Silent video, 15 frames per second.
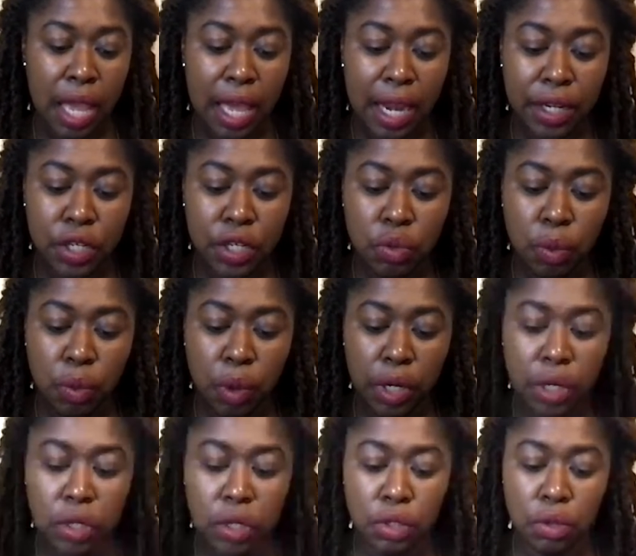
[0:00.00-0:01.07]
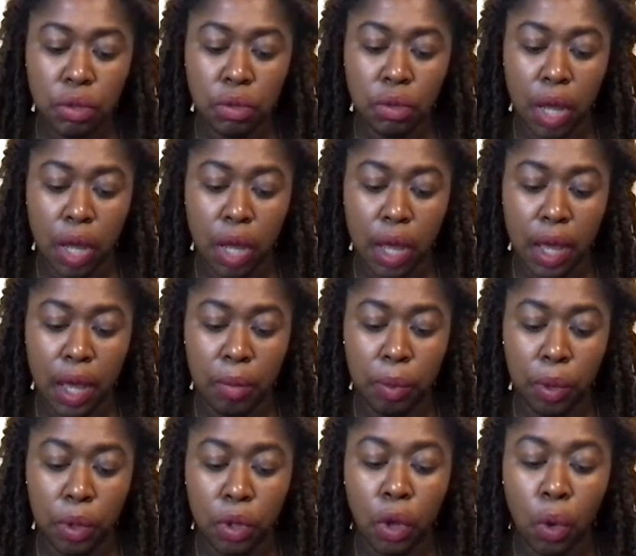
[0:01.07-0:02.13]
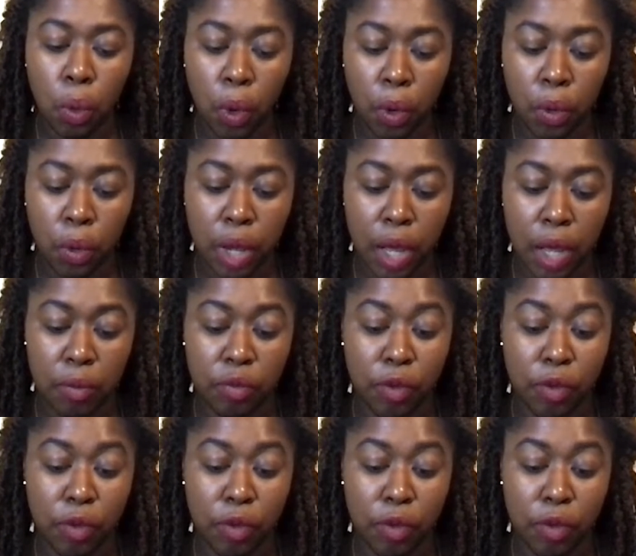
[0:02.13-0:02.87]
And I just wanted to pull a quote